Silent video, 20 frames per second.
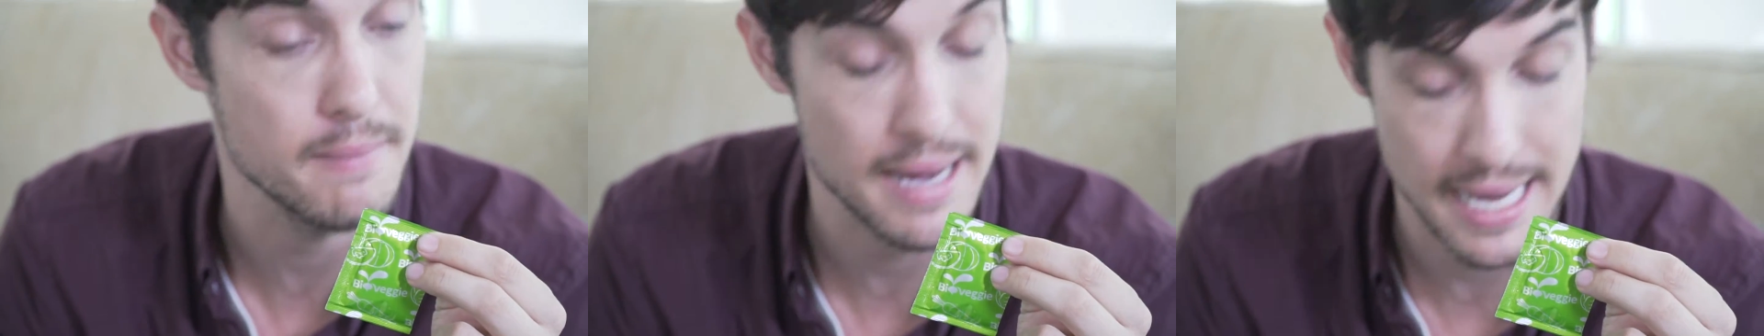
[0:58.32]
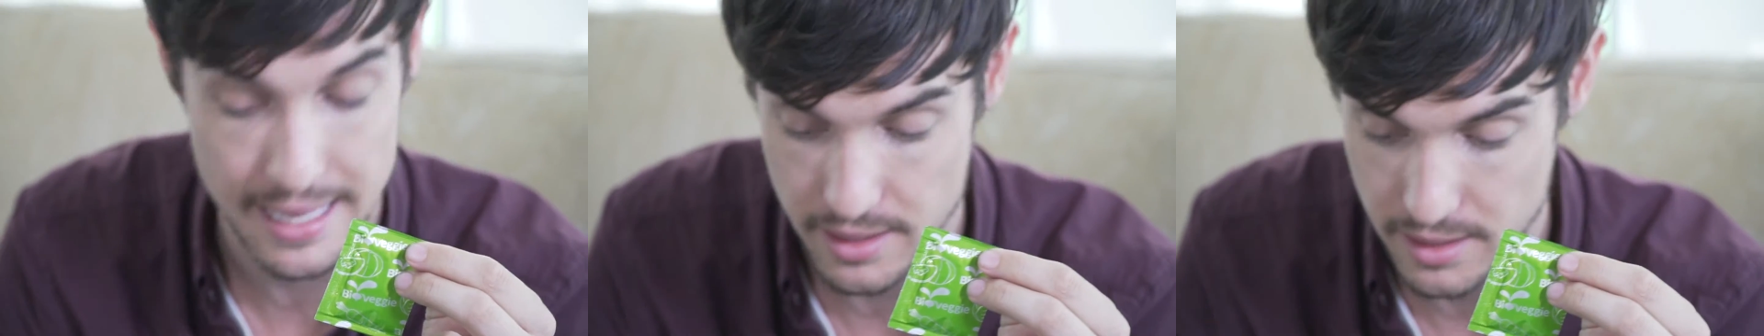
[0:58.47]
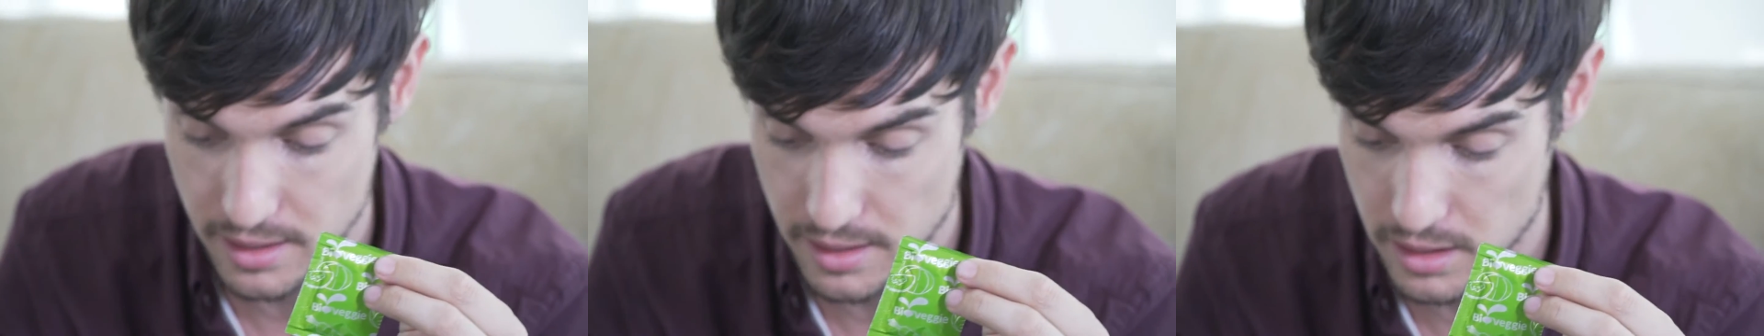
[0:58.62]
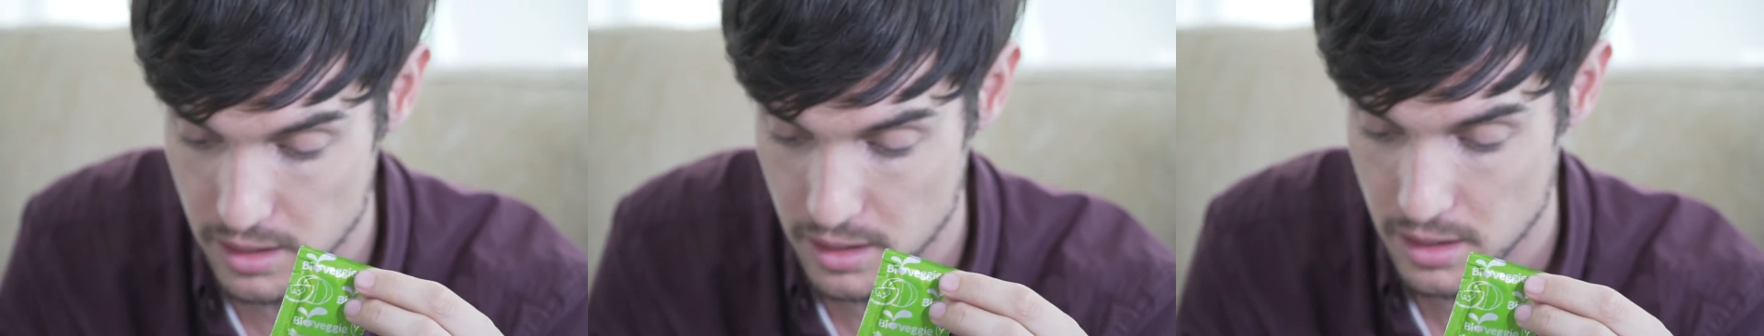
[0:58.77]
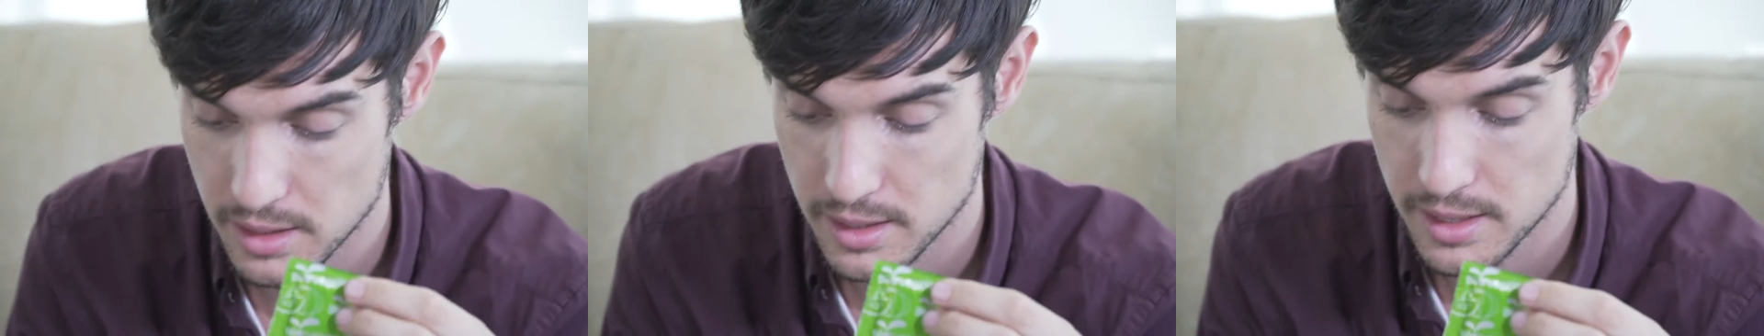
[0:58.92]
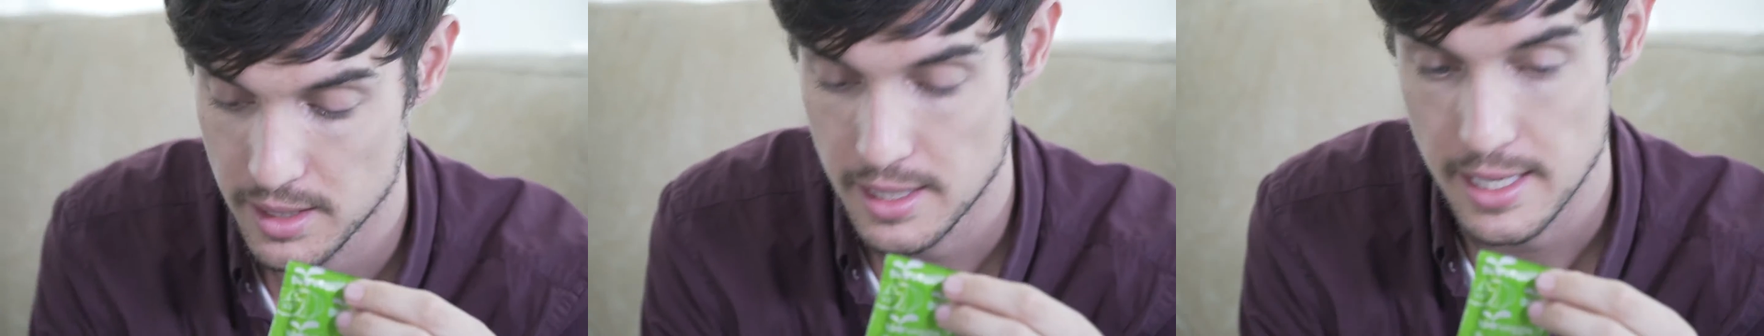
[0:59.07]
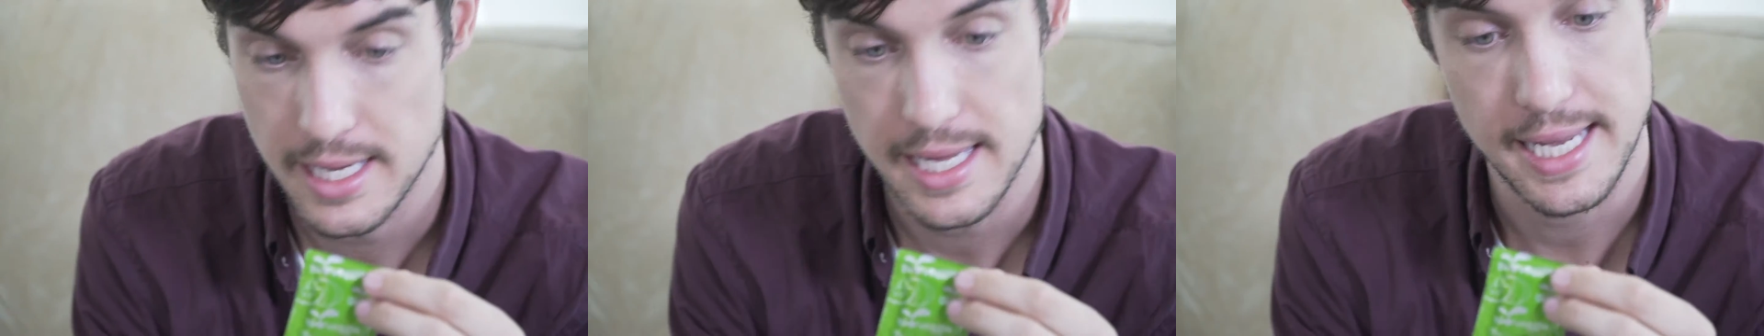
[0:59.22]
month.
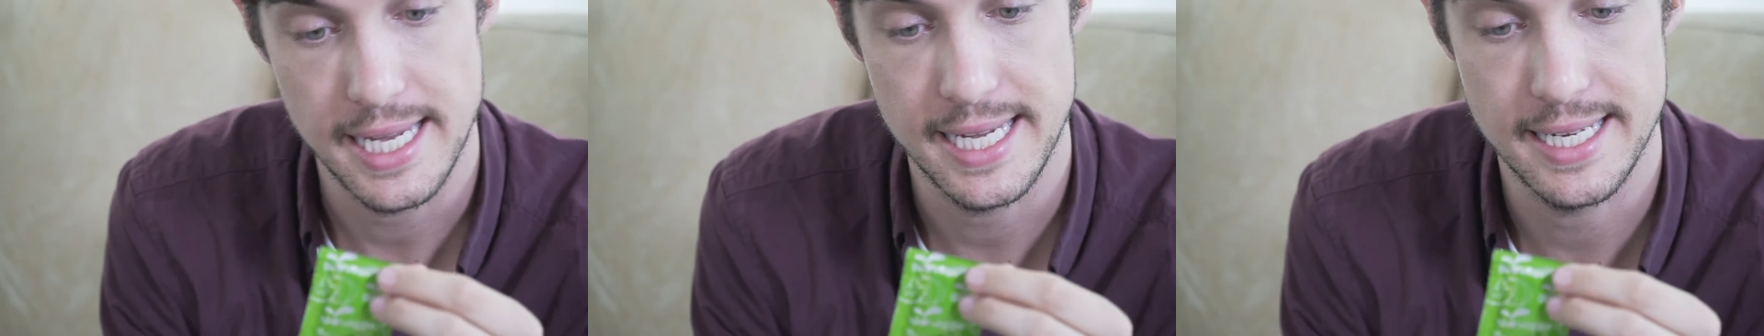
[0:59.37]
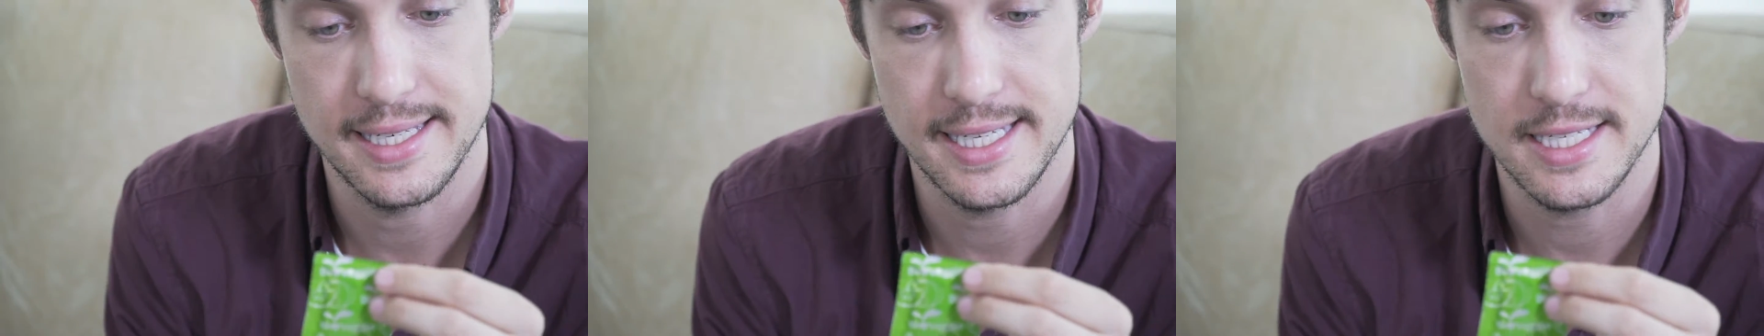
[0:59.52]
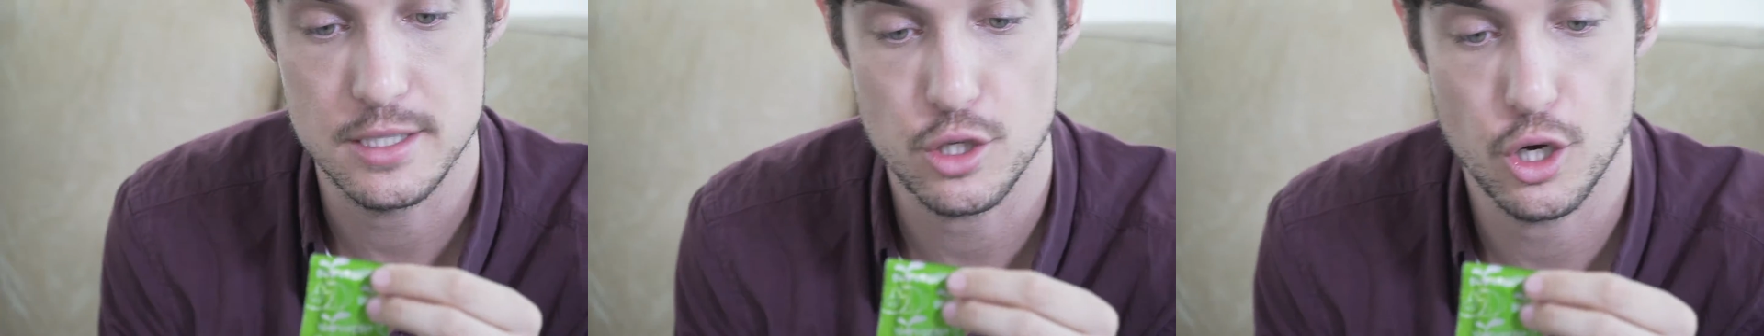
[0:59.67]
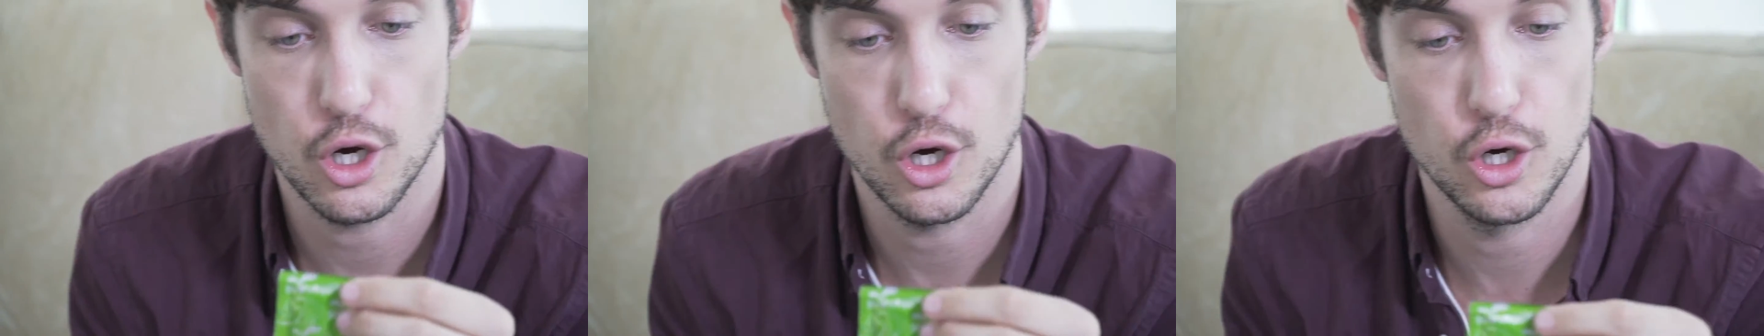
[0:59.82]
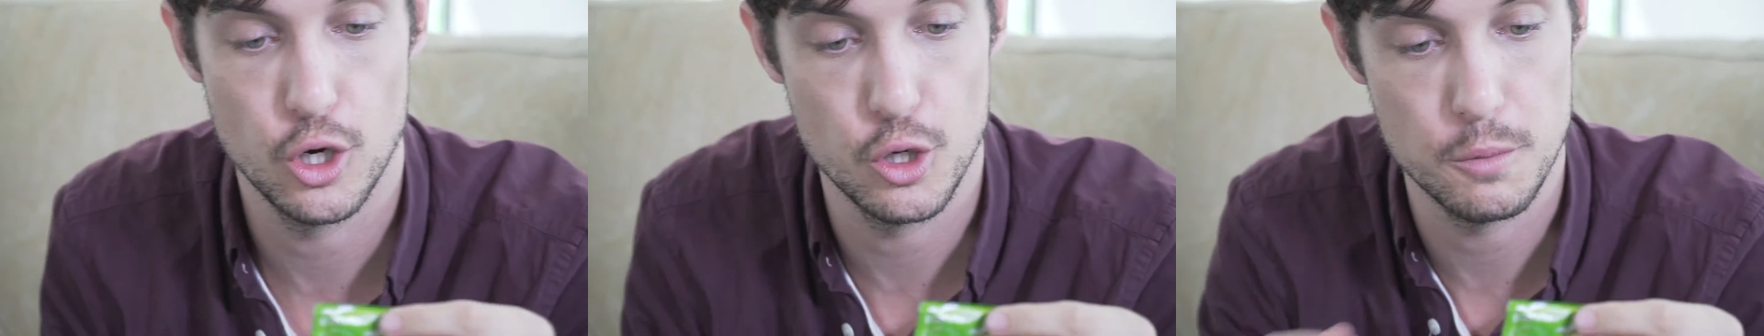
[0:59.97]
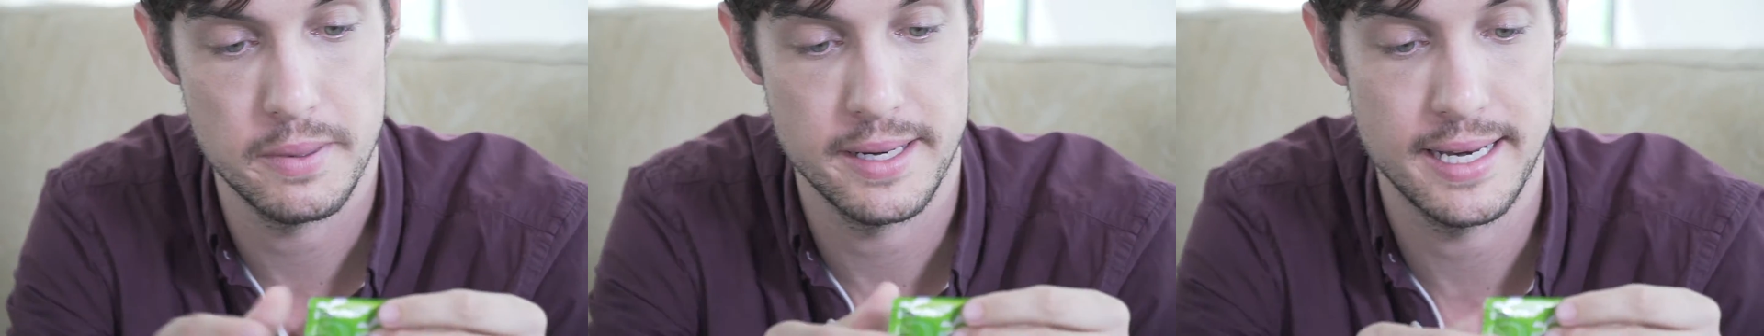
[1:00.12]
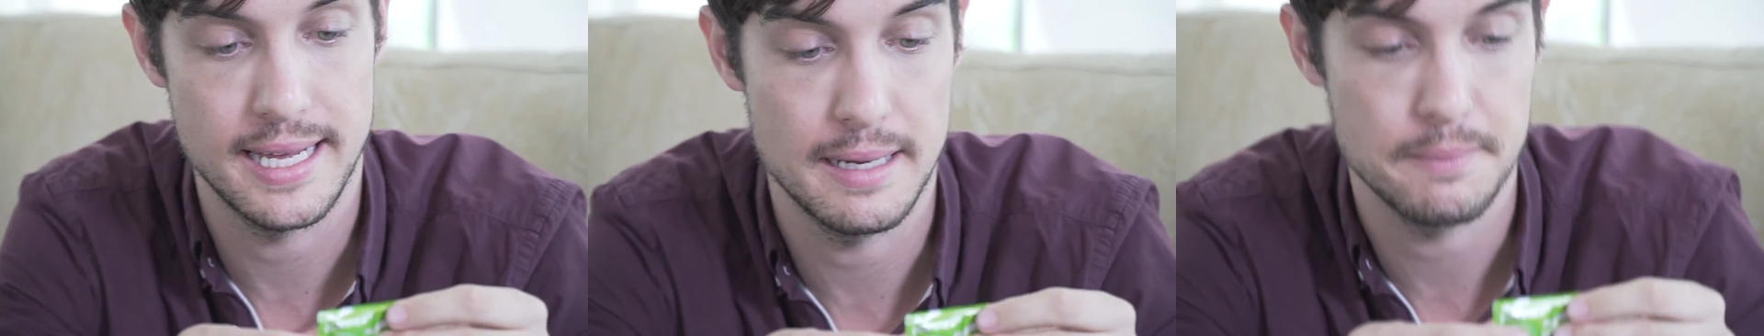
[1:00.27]
And let's
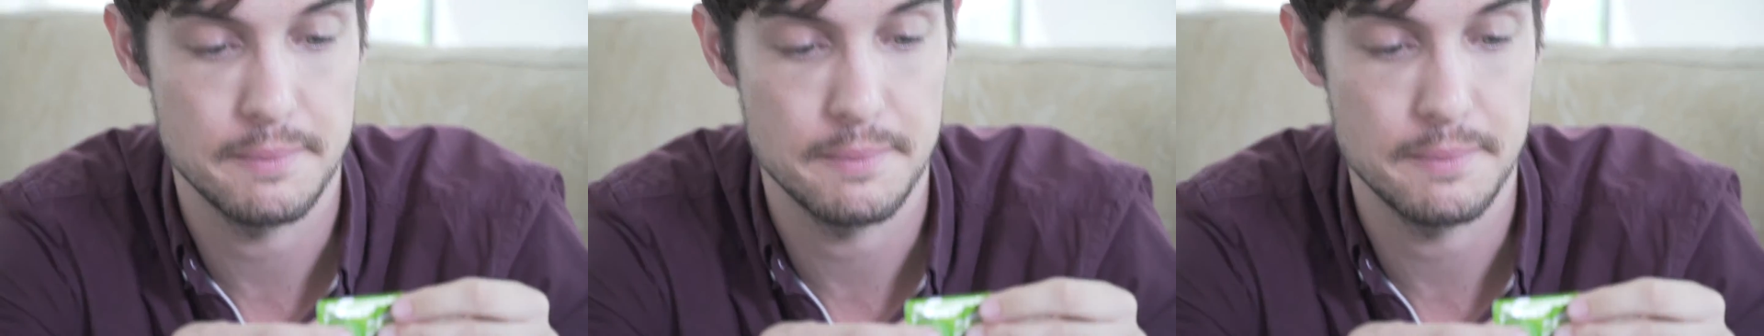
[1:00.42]
open